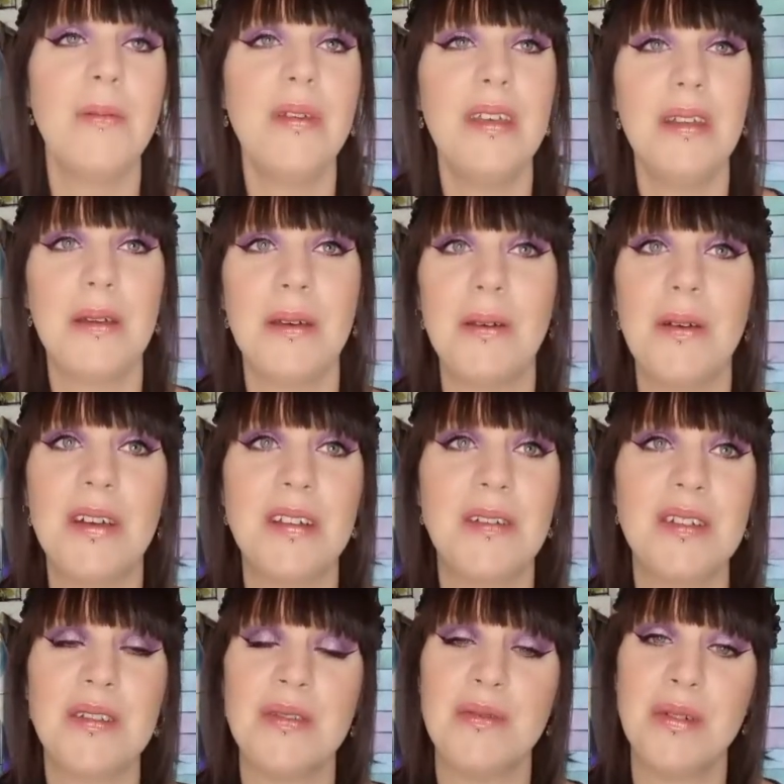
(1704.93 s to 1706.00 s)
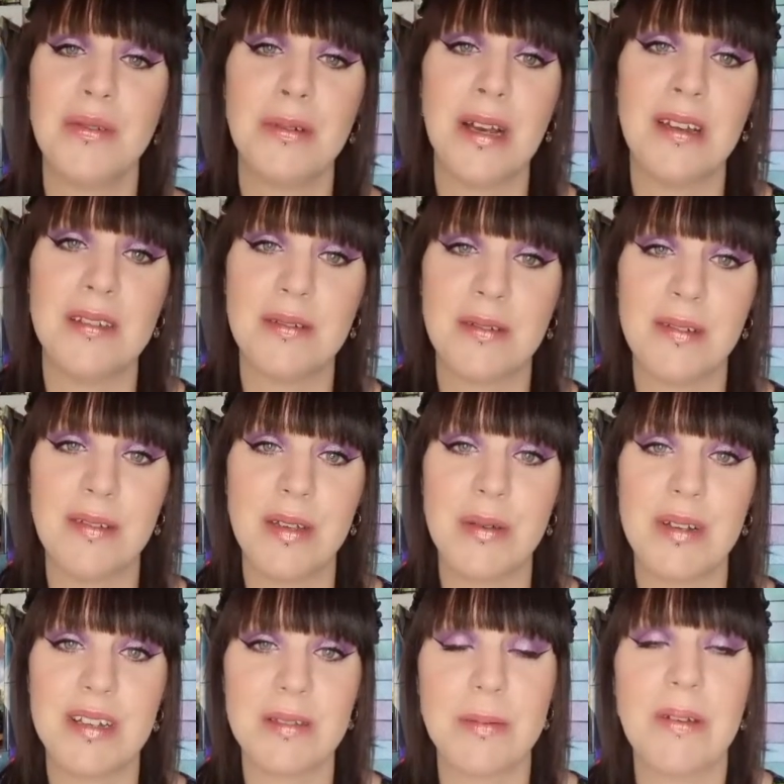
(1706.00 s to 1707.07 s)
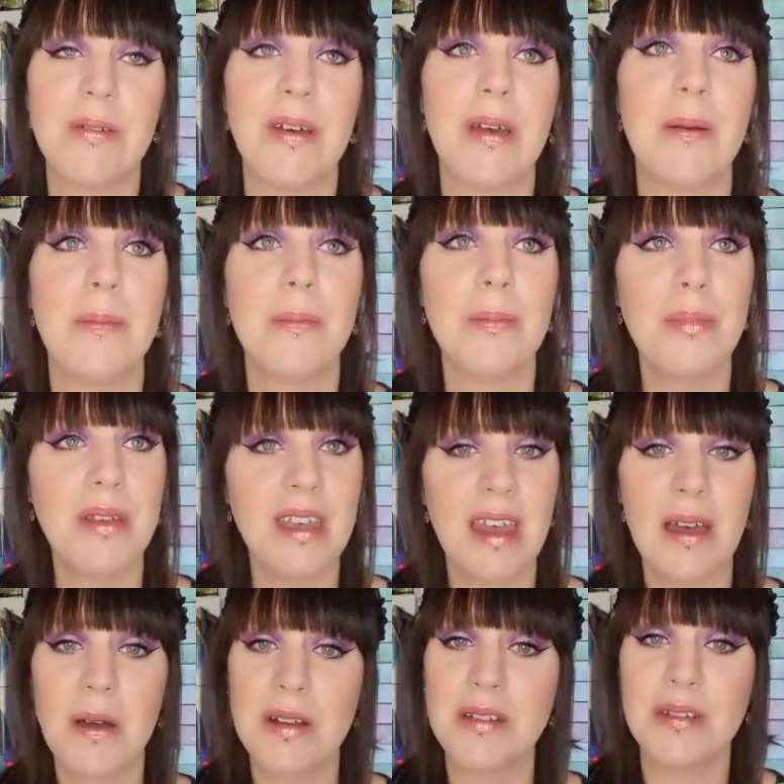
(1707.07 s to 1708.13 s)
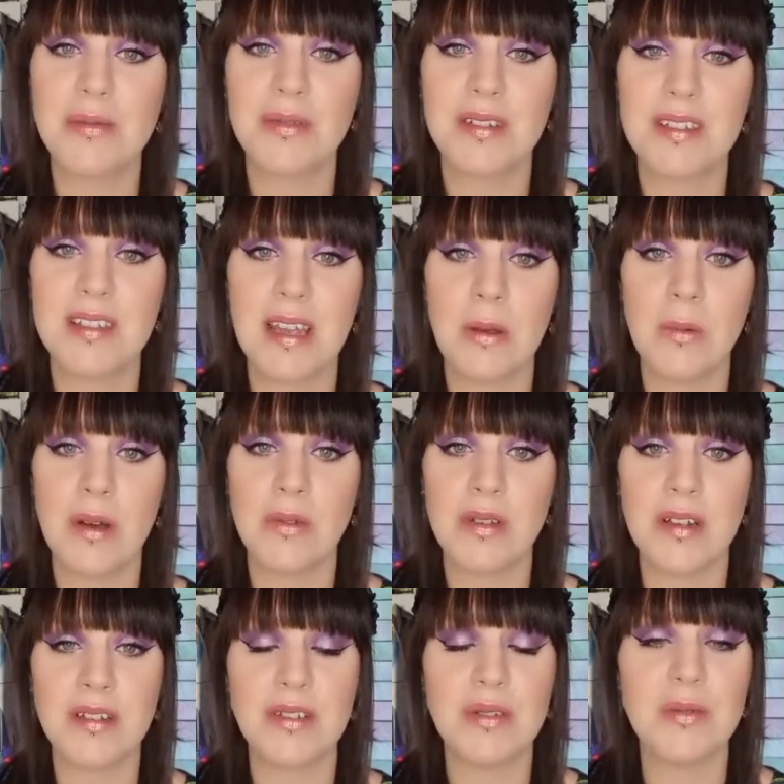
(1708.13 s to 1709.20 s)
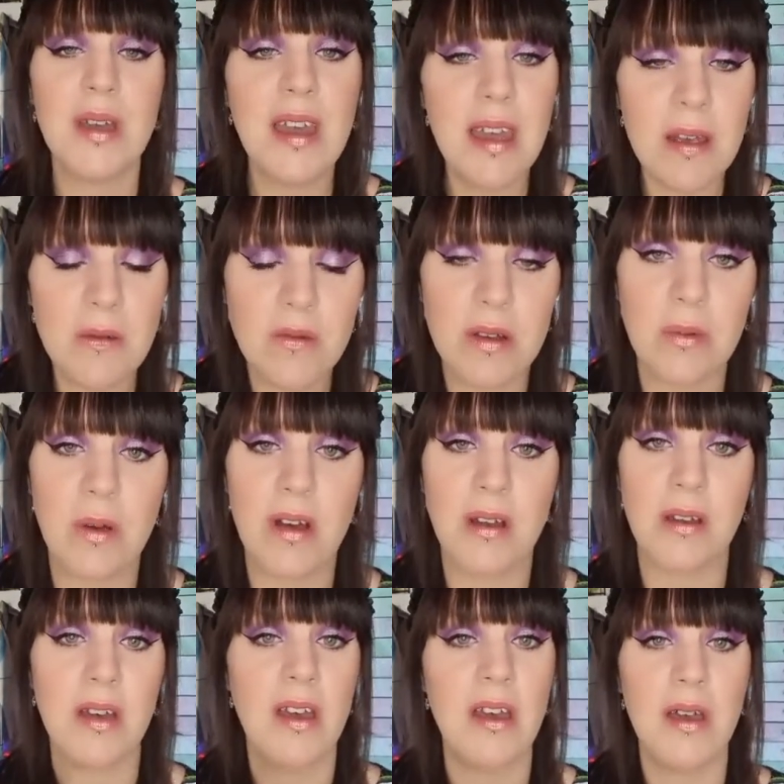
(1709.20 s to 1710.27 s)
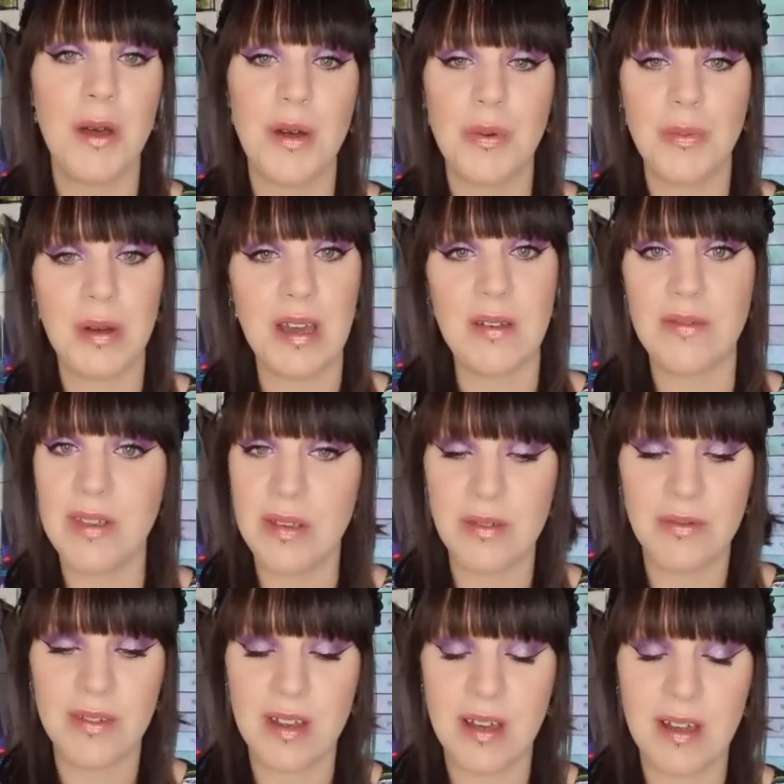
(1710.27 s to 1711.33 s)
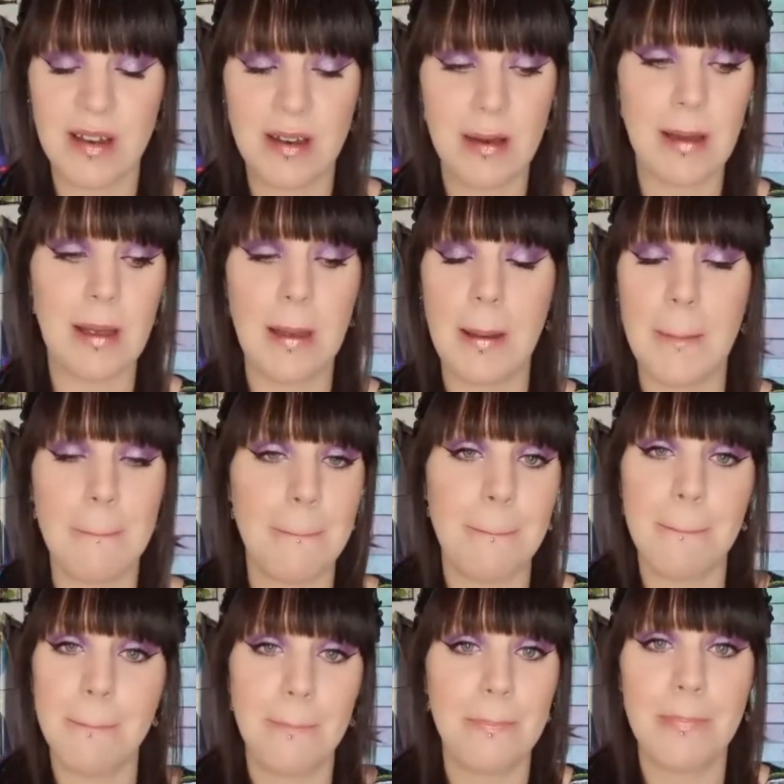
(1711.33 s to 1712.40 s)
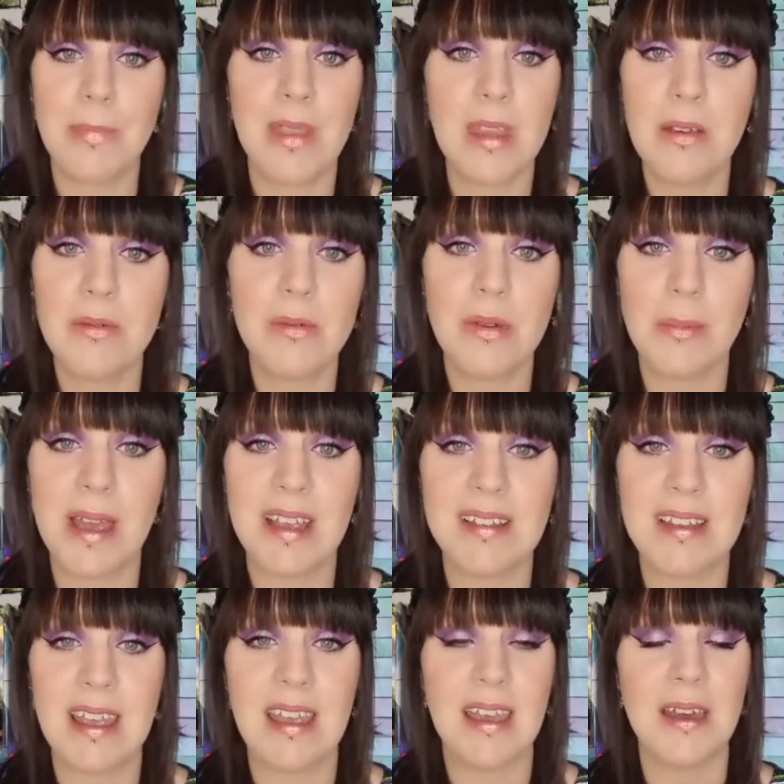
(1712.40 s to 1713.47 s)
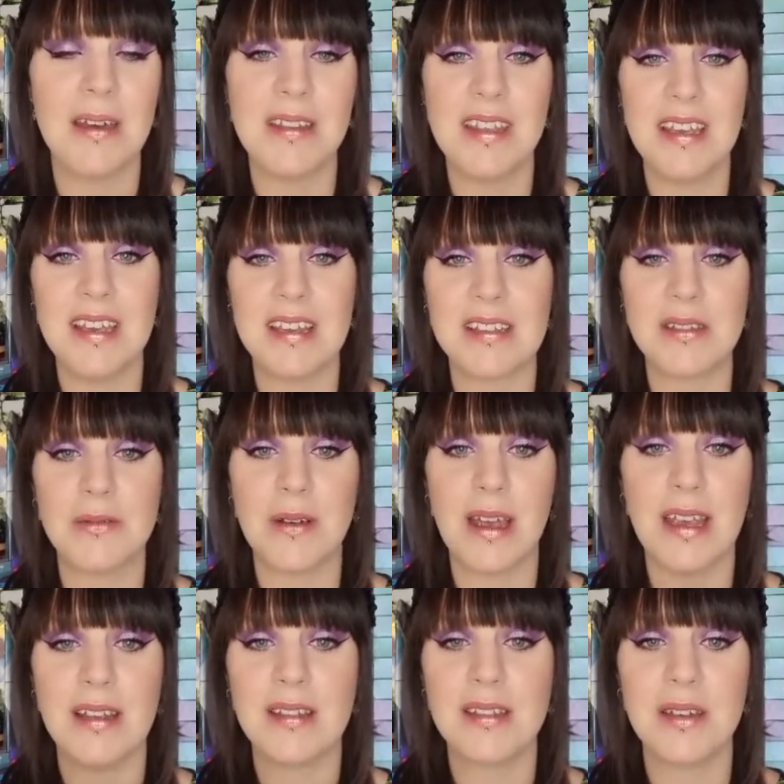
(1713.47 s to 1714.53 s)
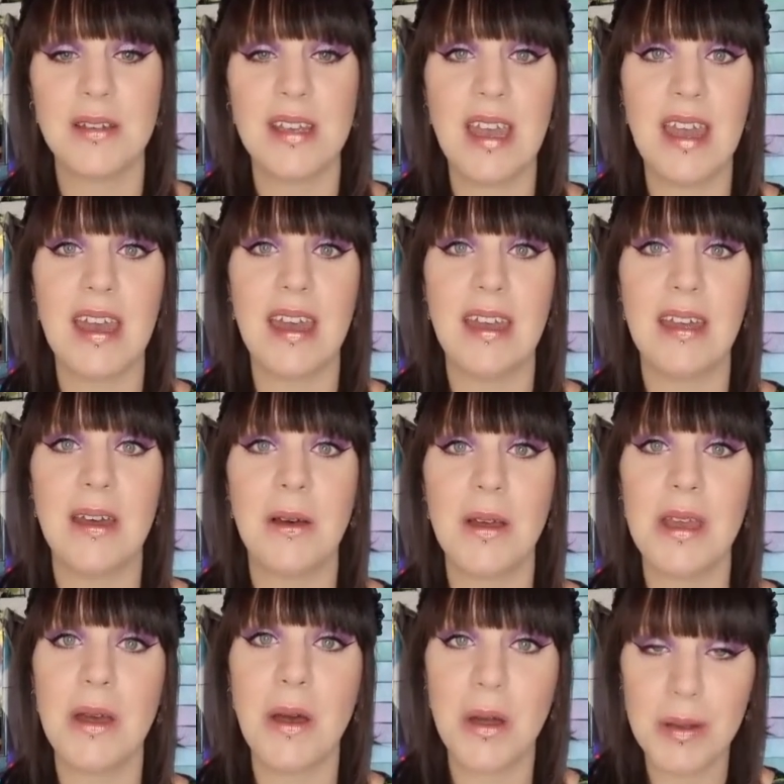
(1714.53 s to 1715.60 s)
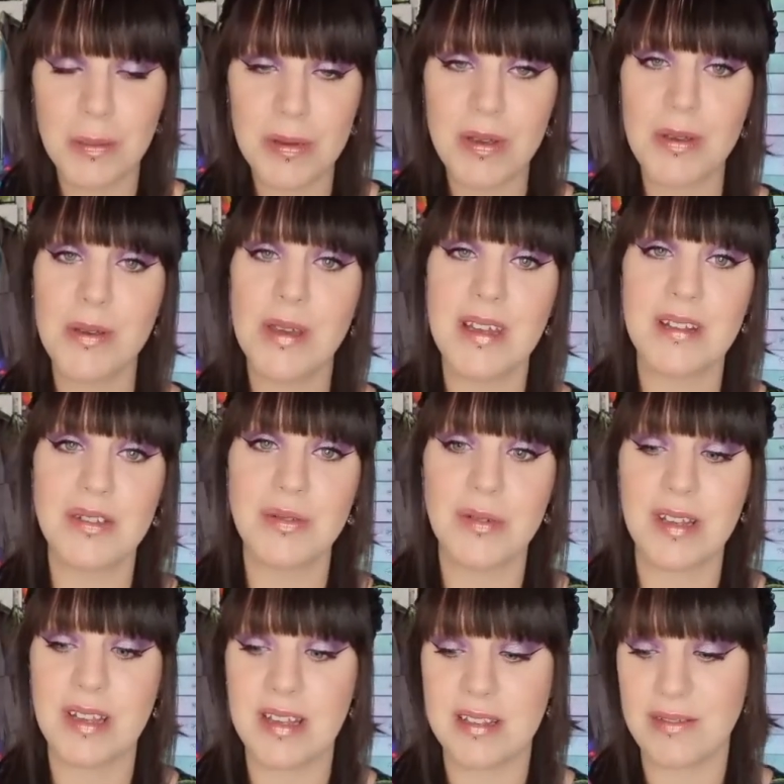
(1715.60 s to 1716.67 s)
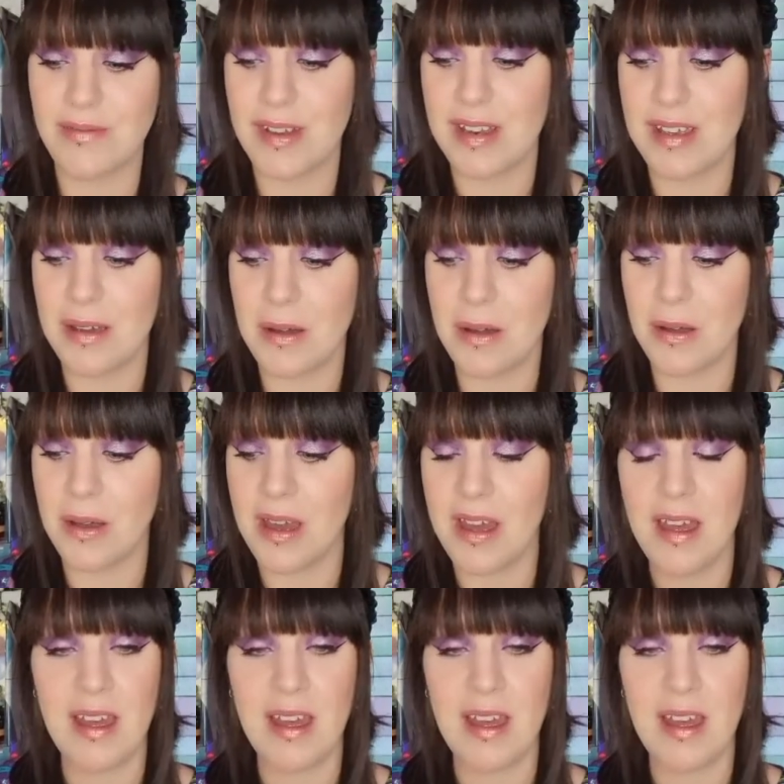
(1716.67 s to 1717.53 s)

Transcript: but, you know, I do feel really sorry for you in this weather. But yeah, I just want to say well done to everyone on whatever you've done. You're all amazing. I think it's great. So yeah, I hope you enjoyed this video,